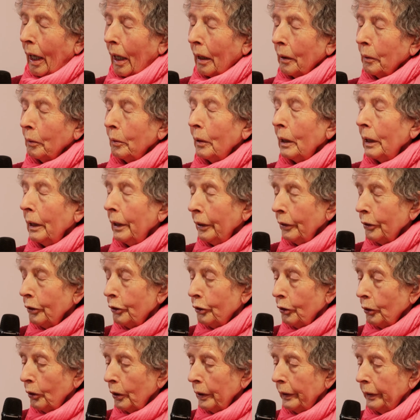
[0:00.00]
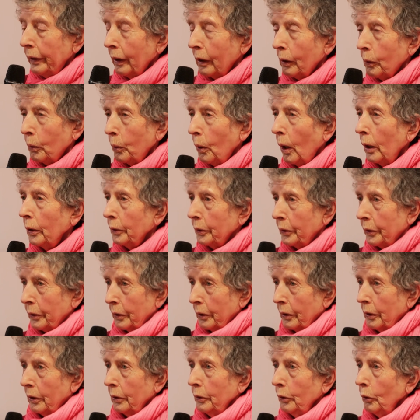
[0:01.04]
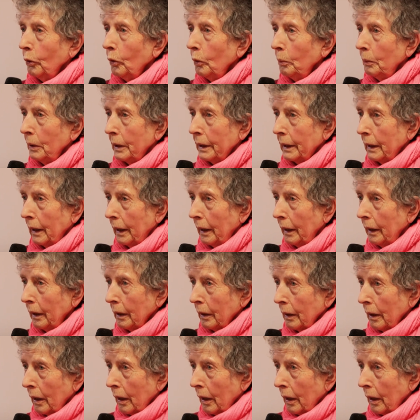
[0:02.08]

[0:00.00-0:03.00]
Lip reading: I really enjoyed the quote enormously,